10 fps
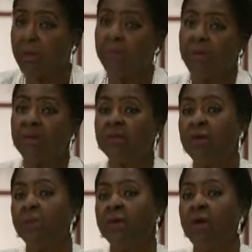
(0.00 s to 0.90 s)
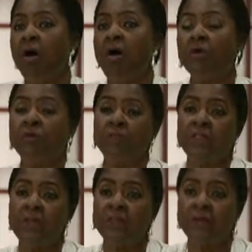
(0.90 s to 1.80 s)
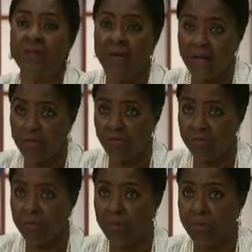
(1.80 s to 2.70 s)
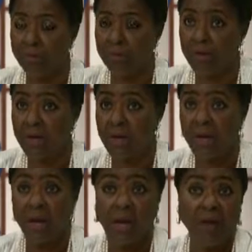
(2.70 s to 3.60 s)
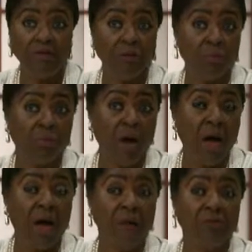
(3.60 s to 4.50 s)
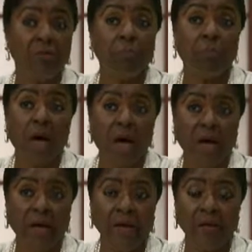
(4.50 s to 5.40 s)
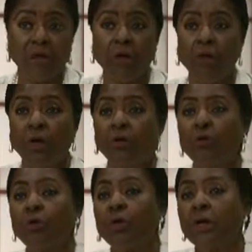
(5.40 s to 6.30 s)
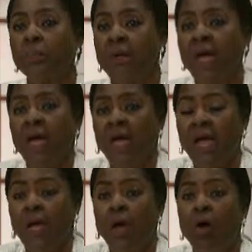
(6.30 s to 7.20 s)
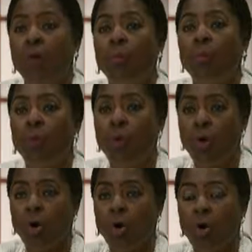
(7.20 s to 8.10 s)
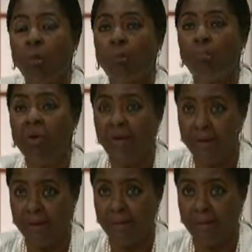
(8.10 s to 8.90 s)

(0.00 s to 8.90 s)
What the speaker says: but it's going to be harder for them to get insurance. And surprise, surprise, you're going to pay more money